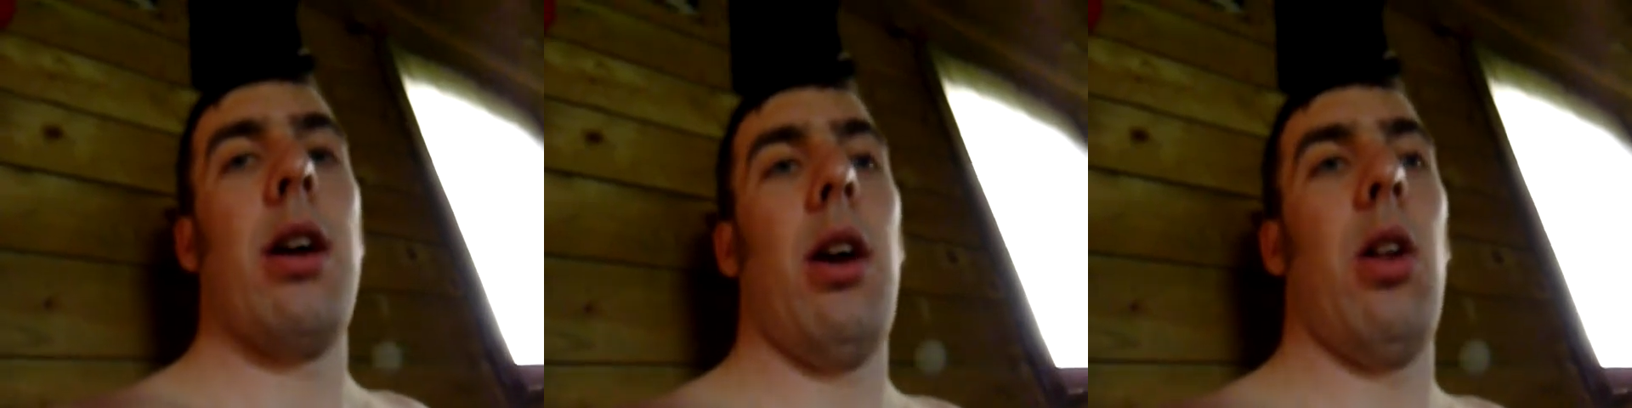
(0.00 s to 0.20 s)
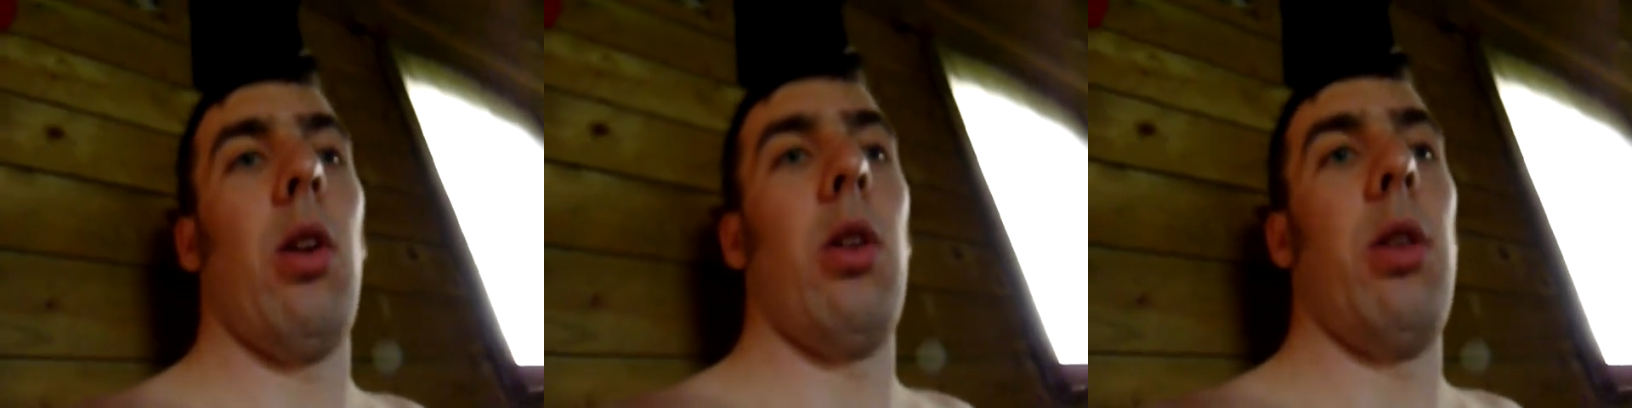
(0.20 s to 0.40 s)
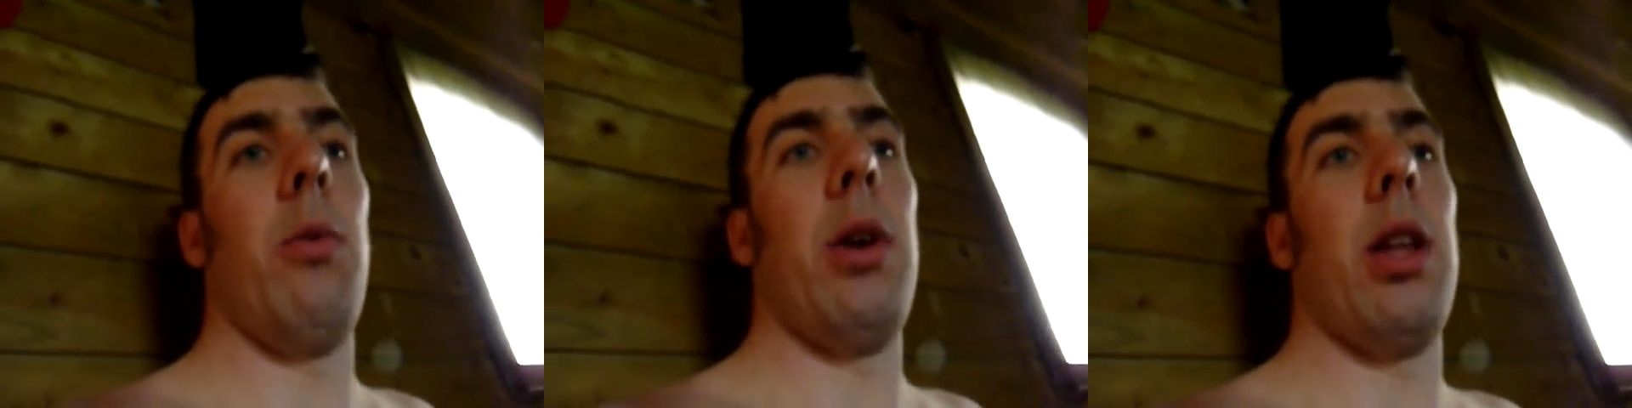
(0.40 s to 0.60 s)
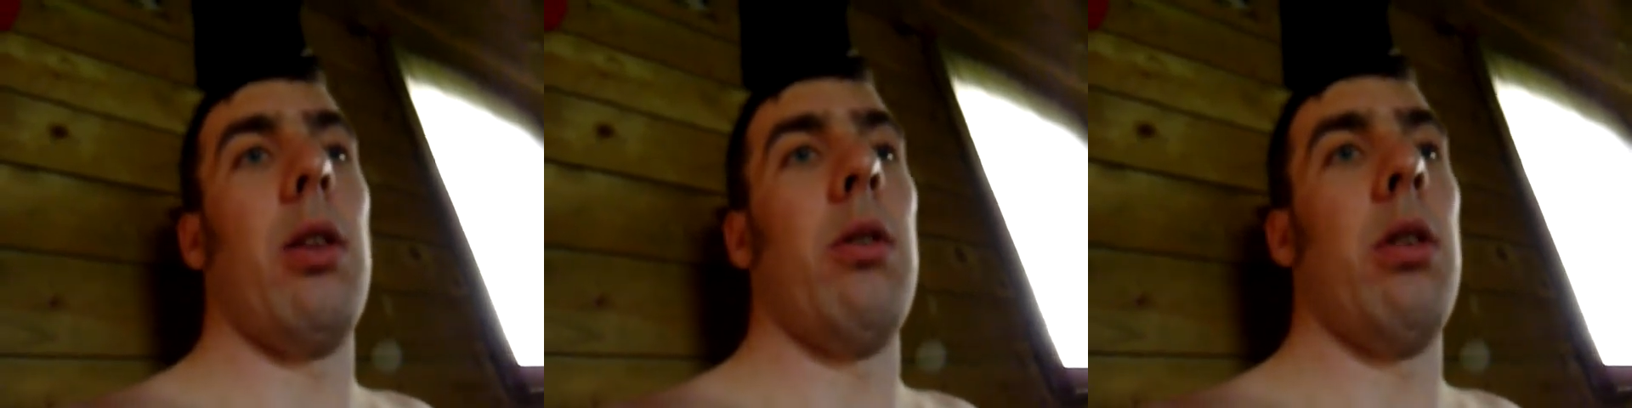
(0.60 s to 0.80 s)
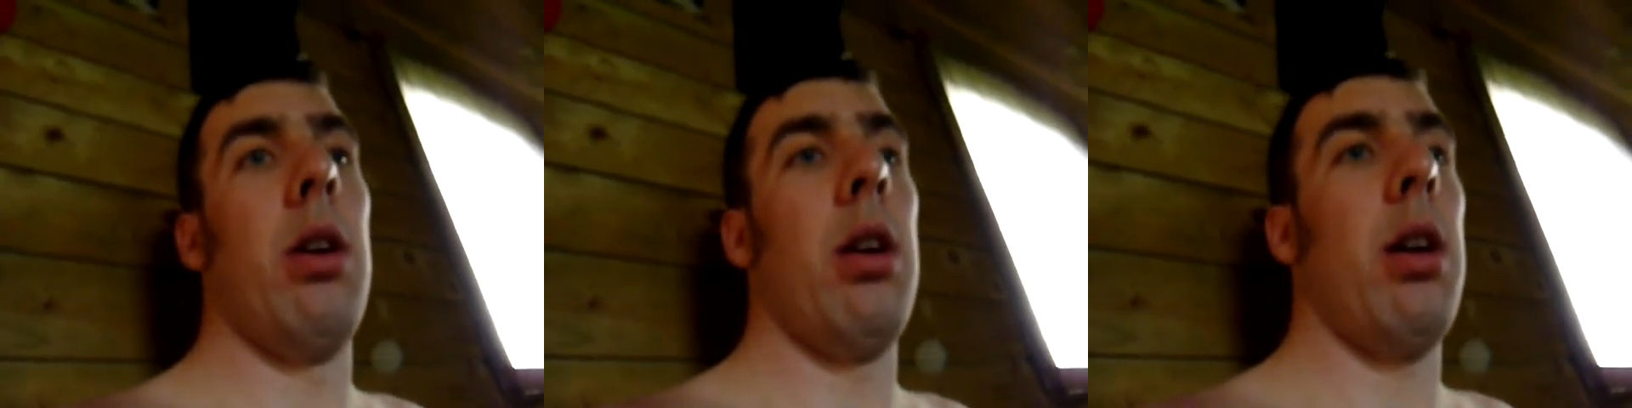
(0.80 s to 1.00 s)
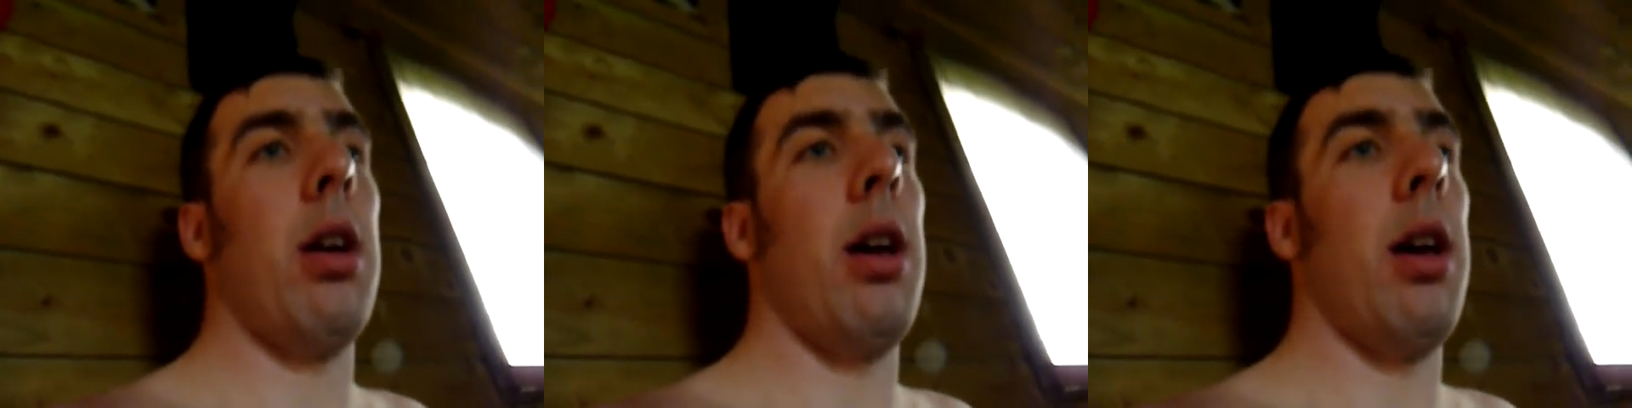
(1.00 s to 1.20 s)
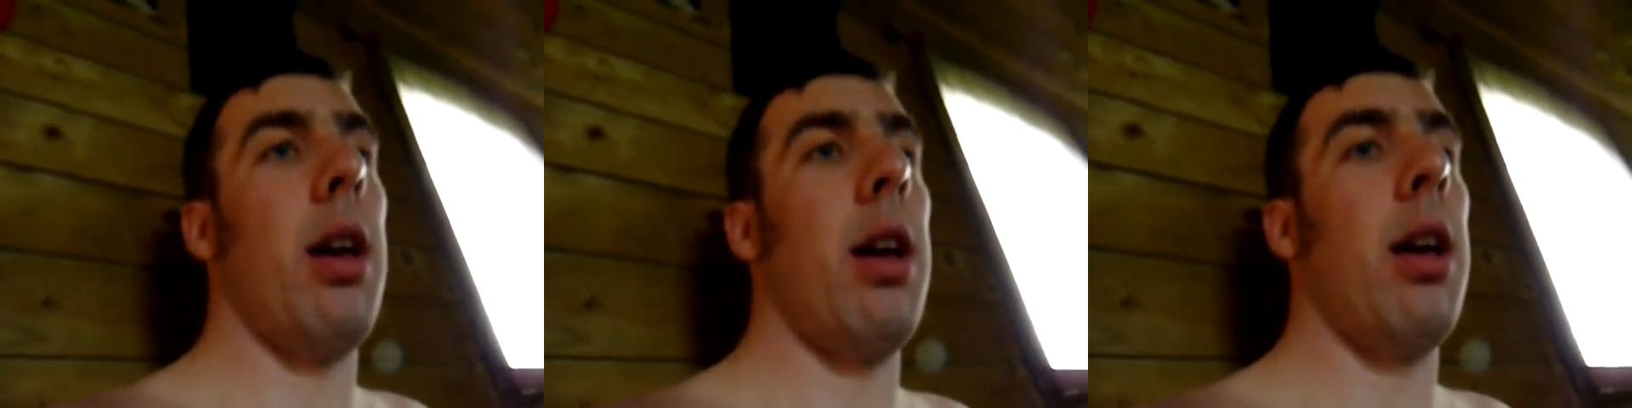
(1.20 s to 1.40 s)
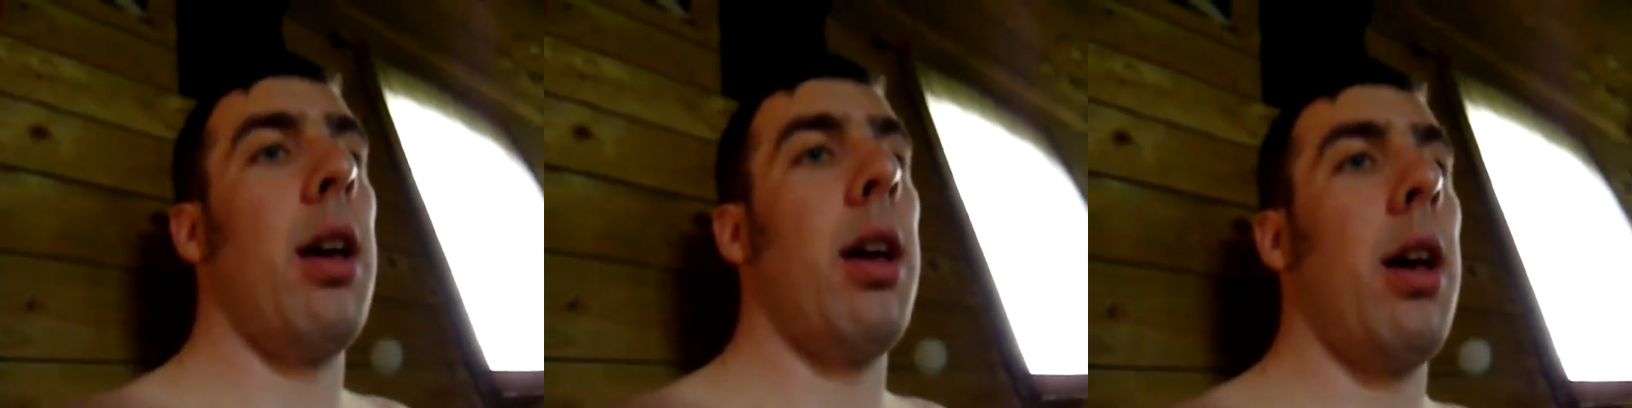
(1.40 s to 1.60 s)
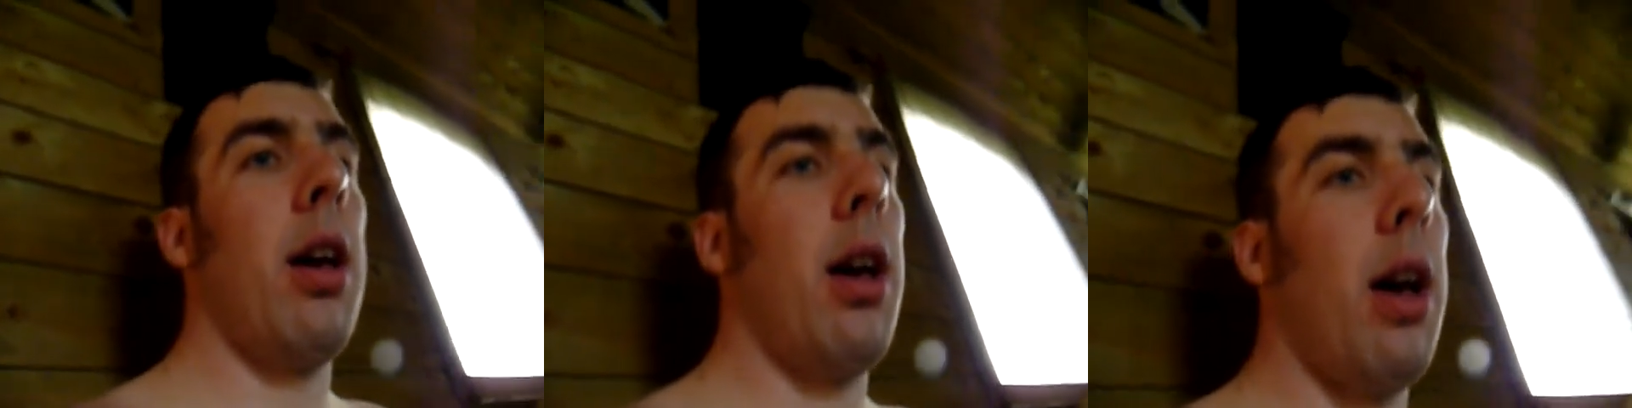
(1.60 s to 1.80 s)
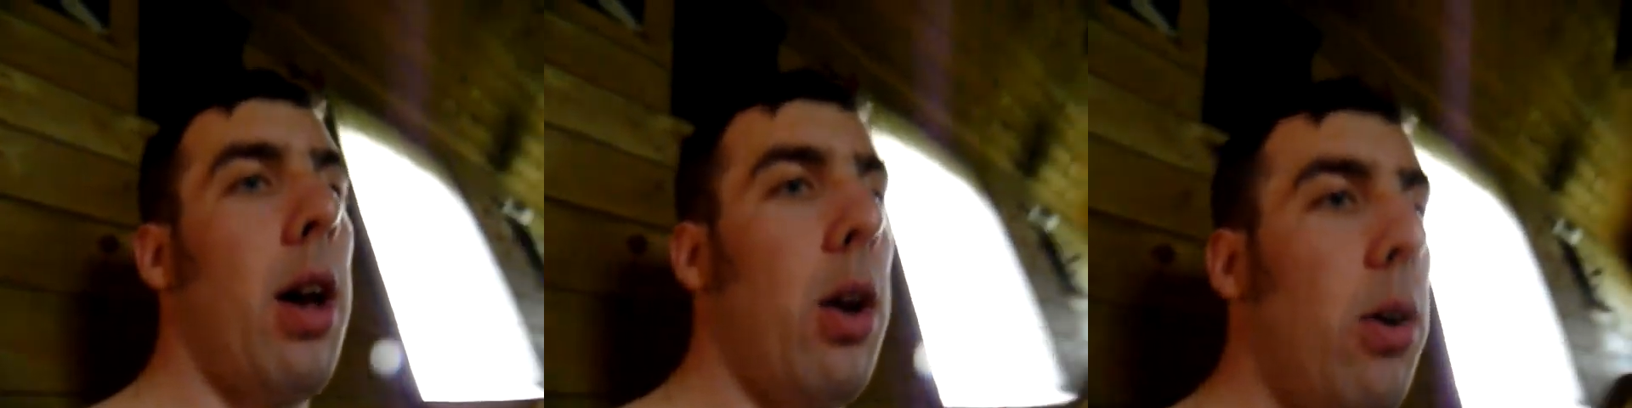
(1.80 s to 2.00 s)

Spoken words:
along the way though, and